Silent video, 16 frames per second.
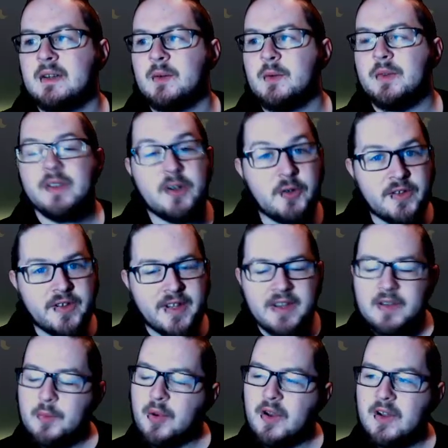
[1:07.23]
was a good
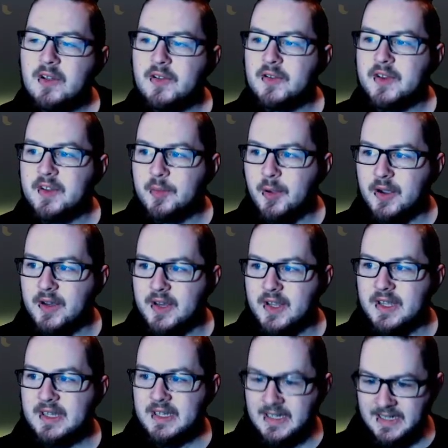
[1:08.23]
season, but also disappointing.
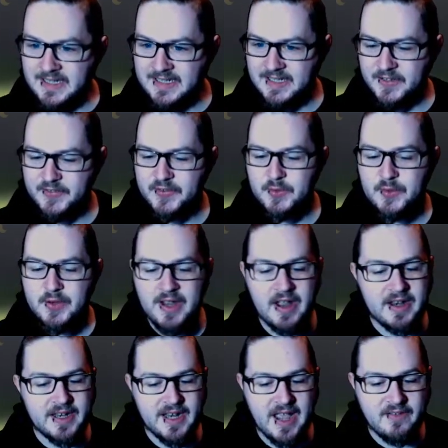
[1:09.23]
If
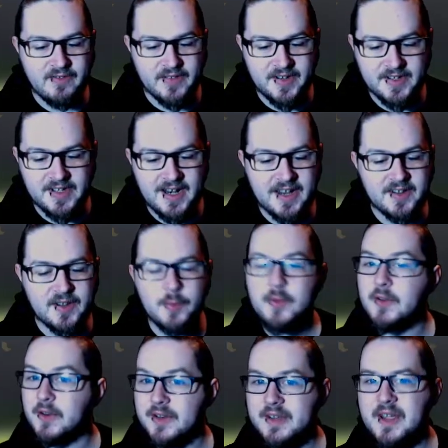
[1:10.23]
you haven't seen the last
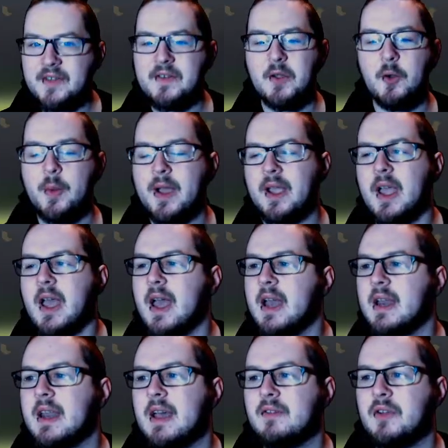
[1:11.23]
episode, definitely go back
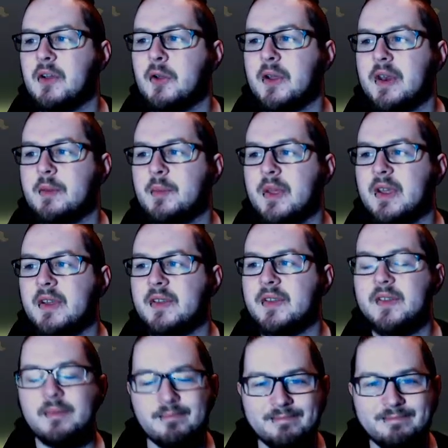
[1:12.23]
and have a look at it, because